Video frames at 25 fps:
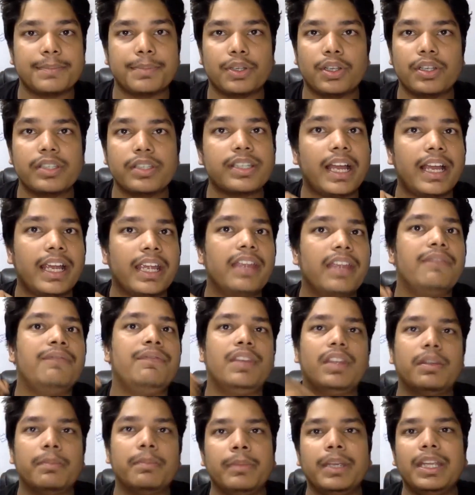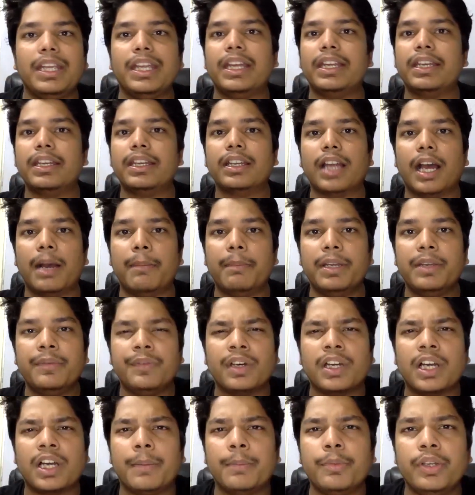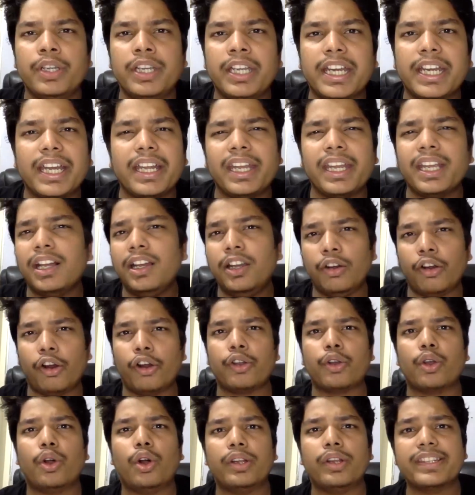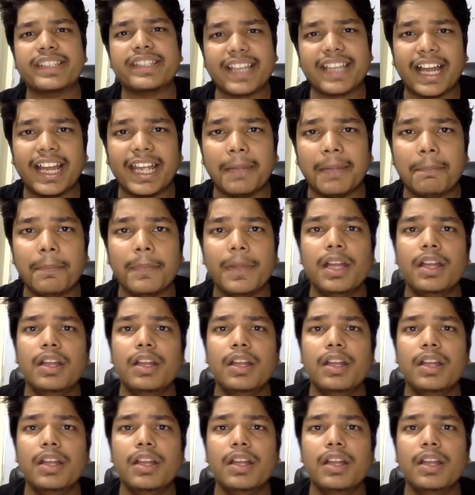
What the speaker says: Because me and Aman were communicating a lot on Skype,